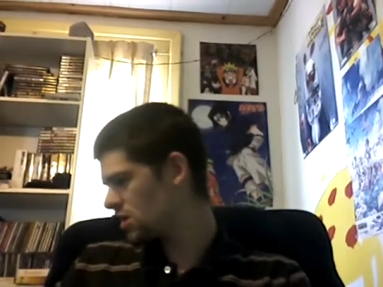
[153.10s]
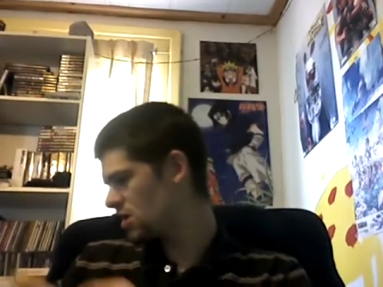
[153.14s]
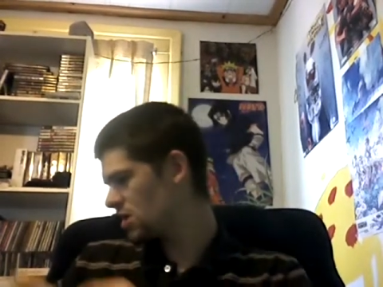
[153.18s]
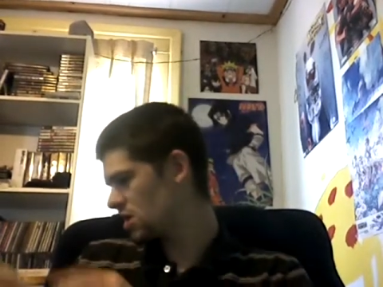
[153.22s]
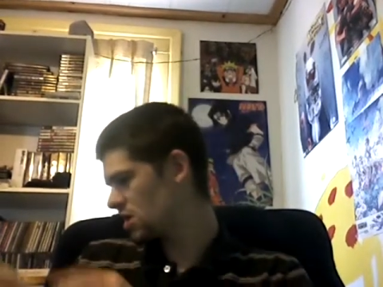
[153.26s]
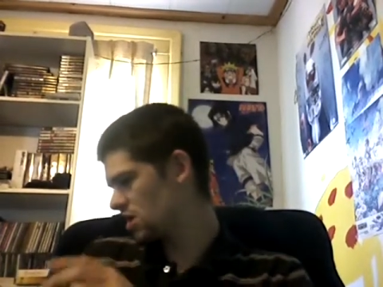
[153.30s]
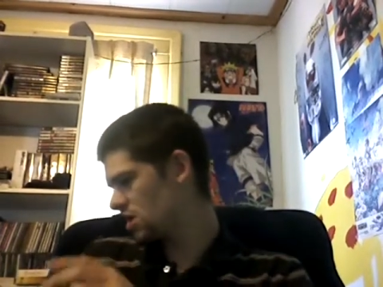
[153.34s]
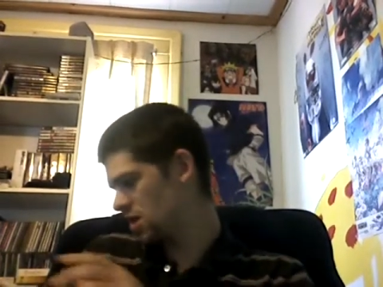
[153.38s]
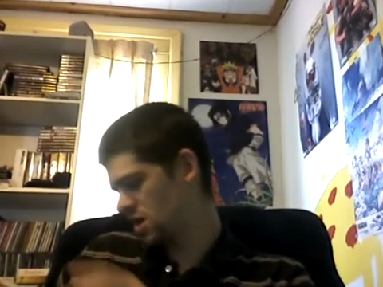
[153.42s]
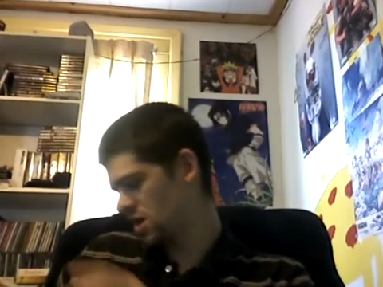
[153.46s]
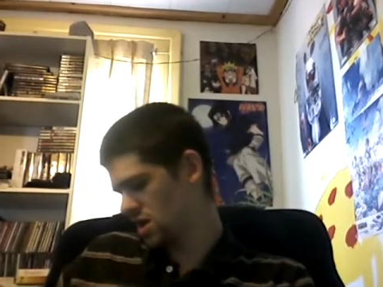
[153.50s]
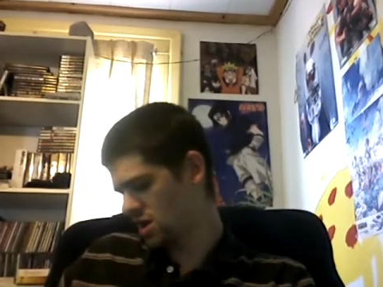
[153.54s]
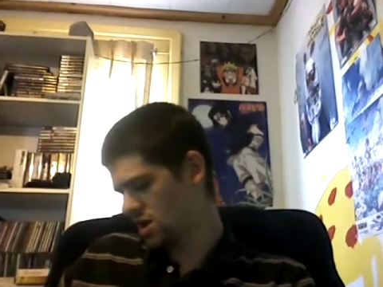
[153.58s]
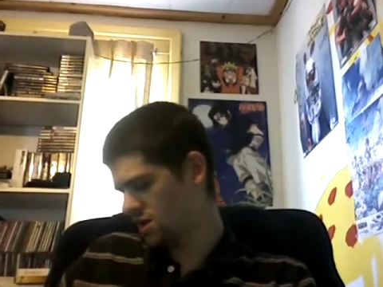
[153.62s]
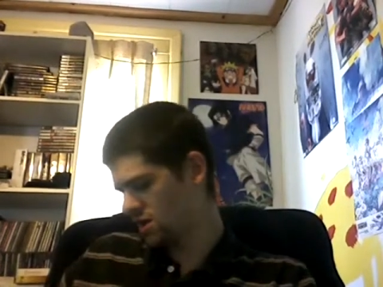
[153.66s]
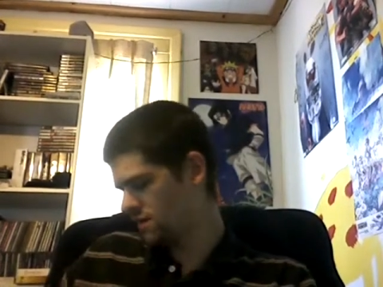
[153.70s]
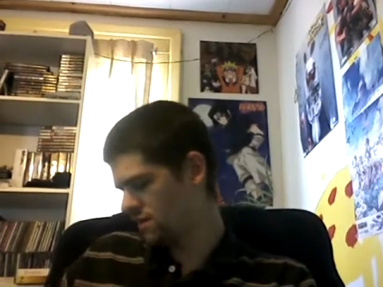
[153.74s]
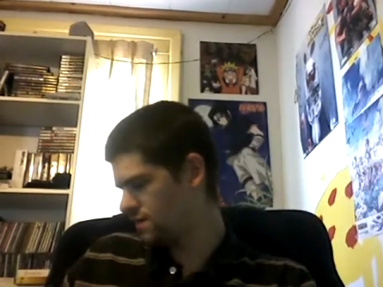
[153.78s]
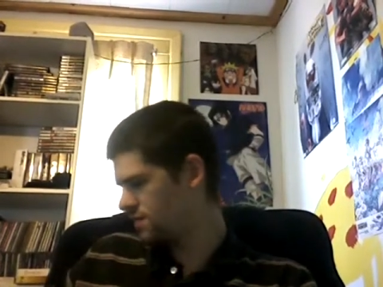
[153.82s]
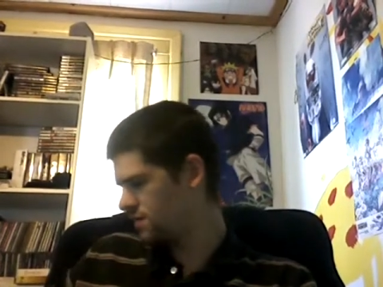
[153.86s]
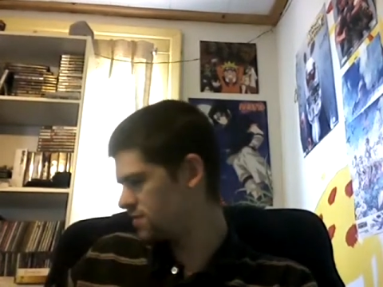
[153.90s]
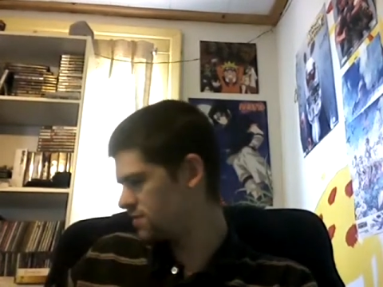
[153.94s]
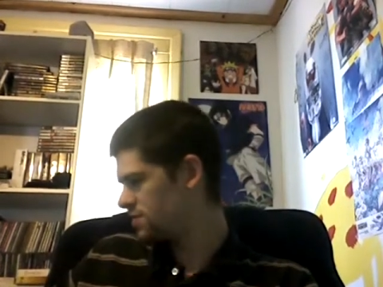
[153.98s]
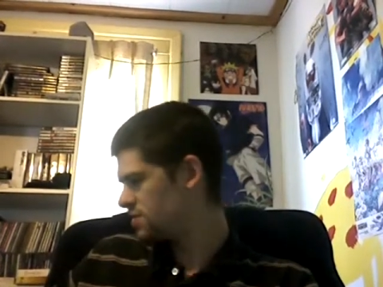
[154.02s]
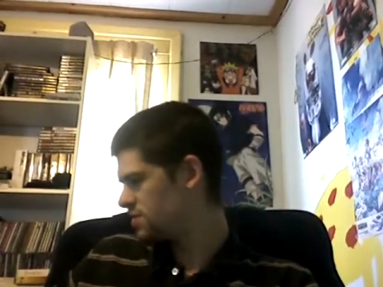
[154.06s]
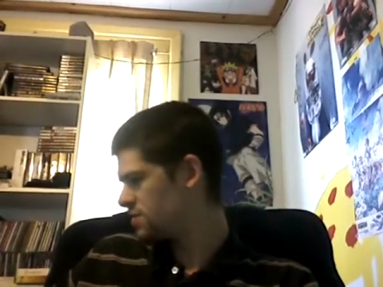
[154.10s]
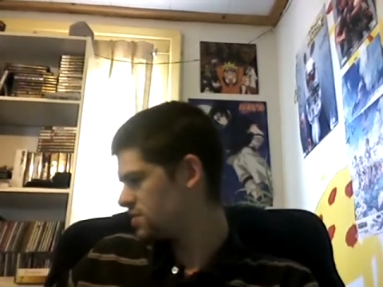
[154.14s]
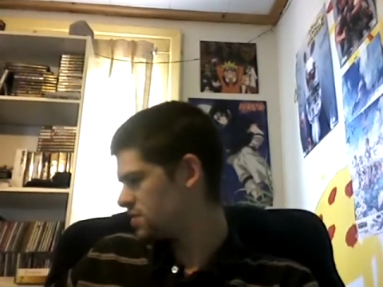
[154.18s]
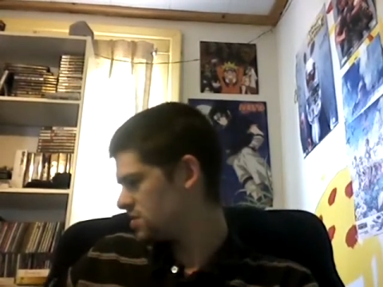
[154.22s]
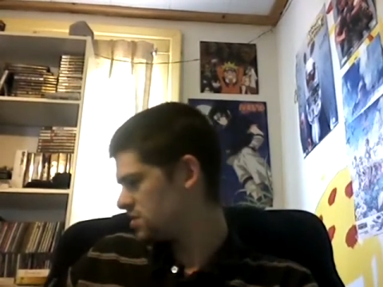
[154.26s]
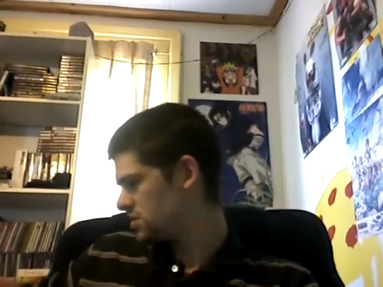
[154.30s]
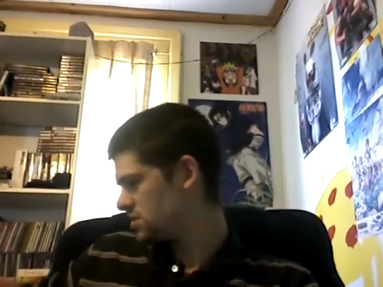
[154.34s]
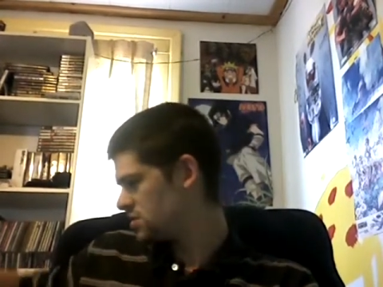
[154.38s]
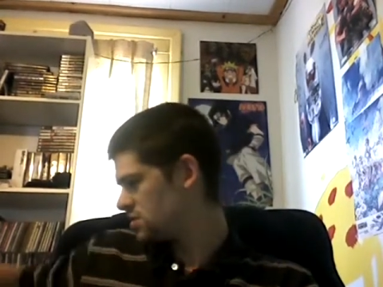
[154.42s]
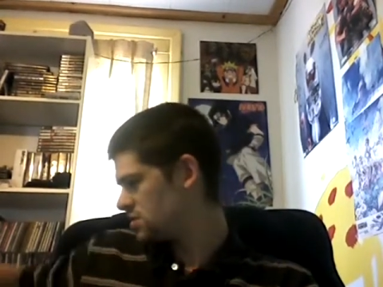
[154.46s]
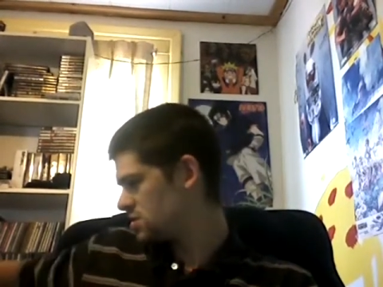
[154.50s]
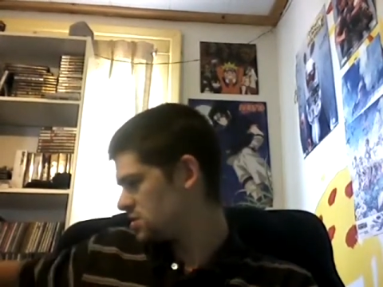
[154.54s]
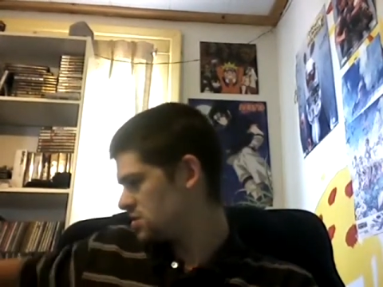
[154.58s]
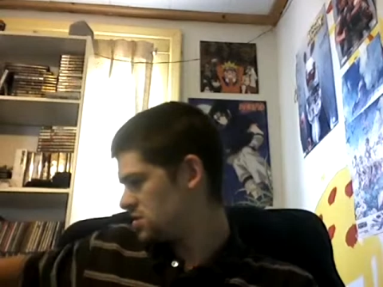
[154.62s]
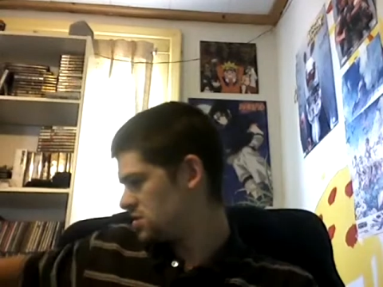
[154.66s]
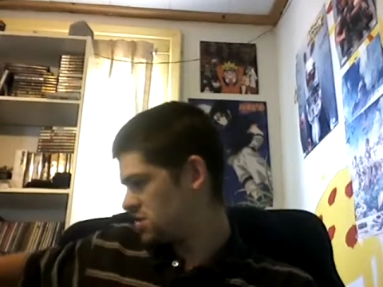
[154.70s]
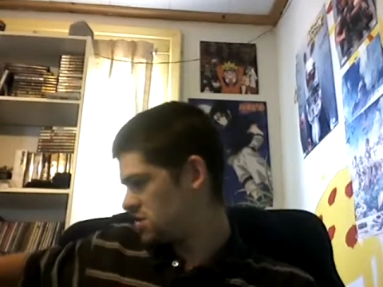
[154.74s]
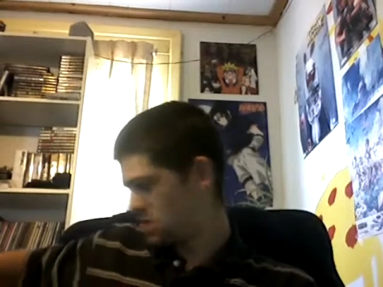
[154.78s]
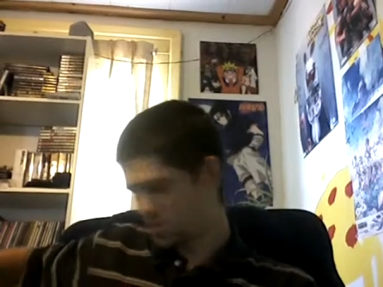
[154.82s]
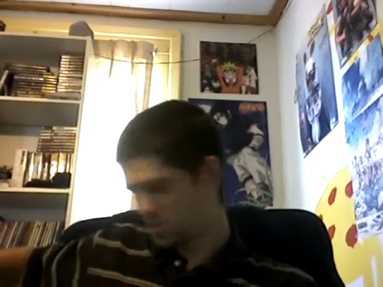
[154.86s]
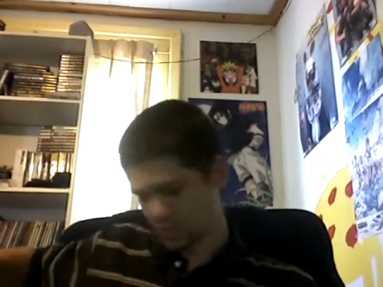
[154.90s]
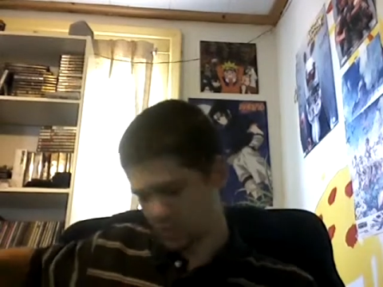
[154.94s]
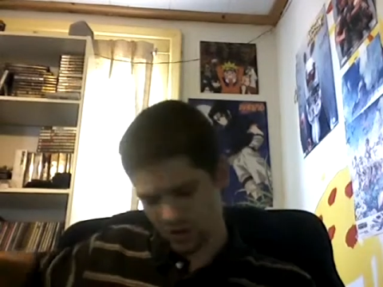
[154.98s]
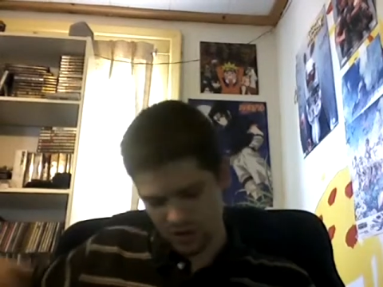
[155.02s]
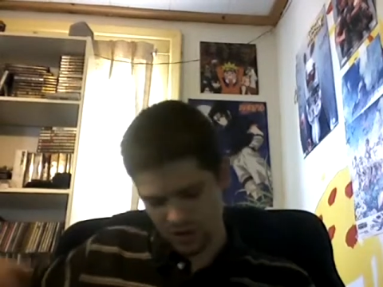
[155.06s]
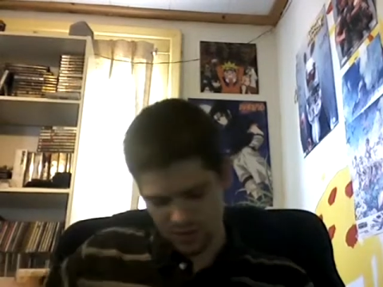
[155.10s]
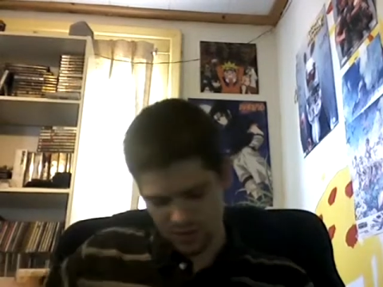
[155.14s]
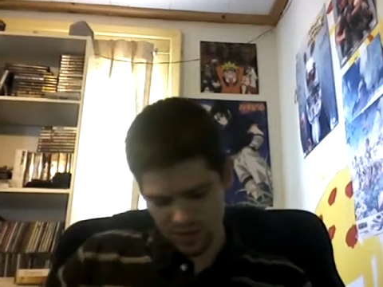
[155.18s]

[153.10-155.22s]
I'm going